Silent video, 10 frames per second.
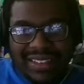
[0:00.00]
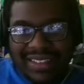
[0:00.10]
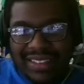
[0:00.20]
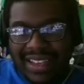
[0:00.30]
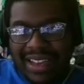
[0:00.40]

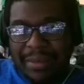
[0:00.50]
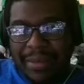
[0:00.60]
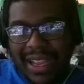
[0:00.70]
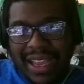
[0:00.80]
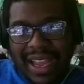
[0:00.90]
Yeah,
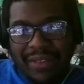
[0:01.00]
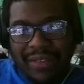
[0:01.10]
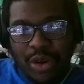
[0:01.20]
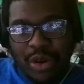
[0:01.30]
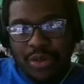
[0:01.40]
Claws of the
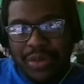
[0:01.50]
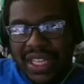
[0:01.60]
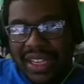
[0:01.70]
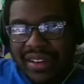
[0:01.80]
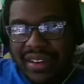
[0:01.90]
Dragon. Yeah.